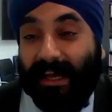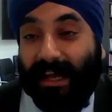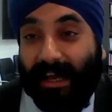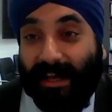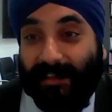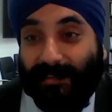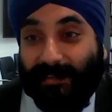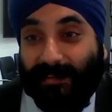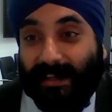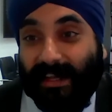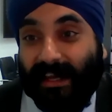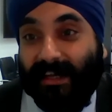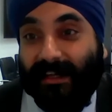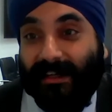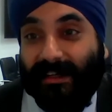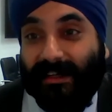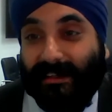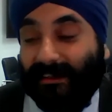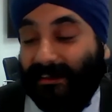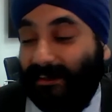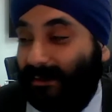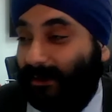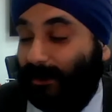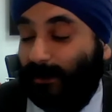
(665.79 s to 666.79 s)
And
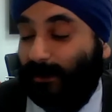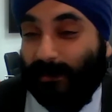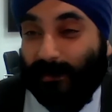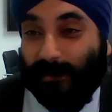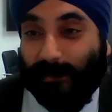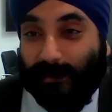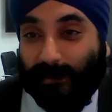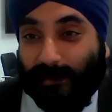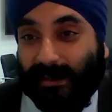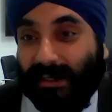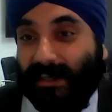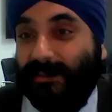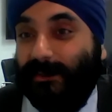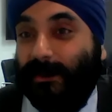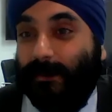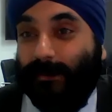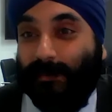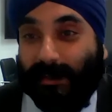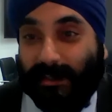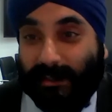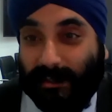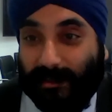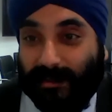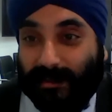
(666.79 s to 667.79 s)
then, all these
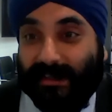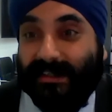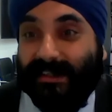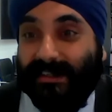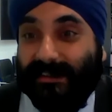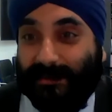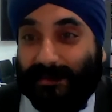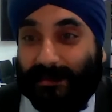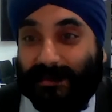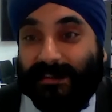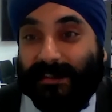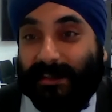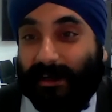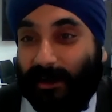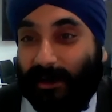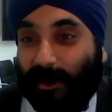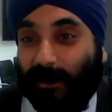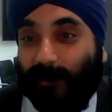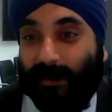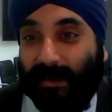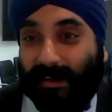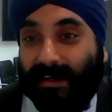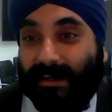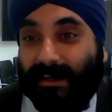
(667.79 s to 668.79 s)
opportunities will start
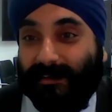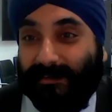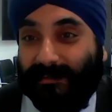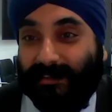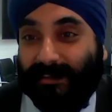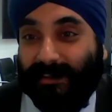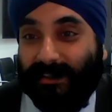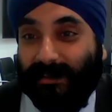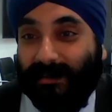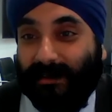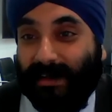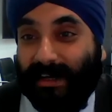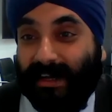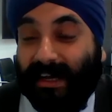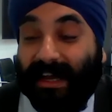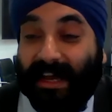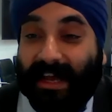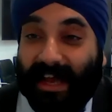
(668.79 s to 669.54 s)
opening up for you.